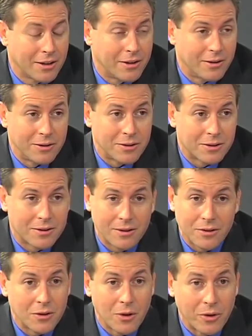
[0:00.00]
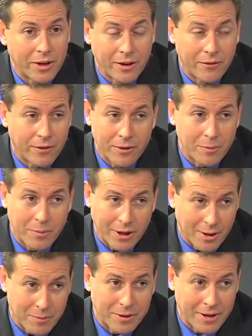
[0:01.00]
there's no need for you to pick
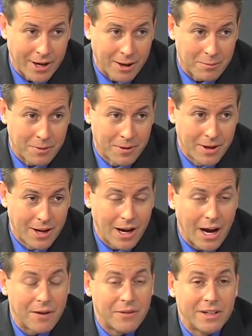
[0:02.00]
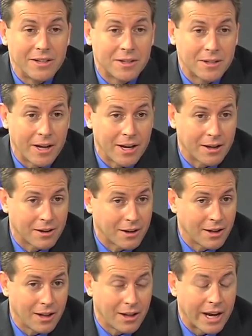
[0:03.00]
up the tab. I've eaten steak
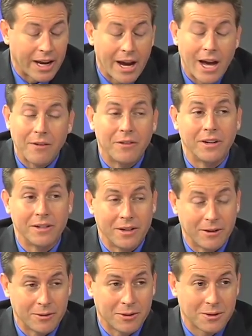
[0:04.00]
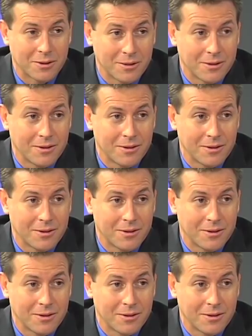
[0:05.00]
like I haven't in years.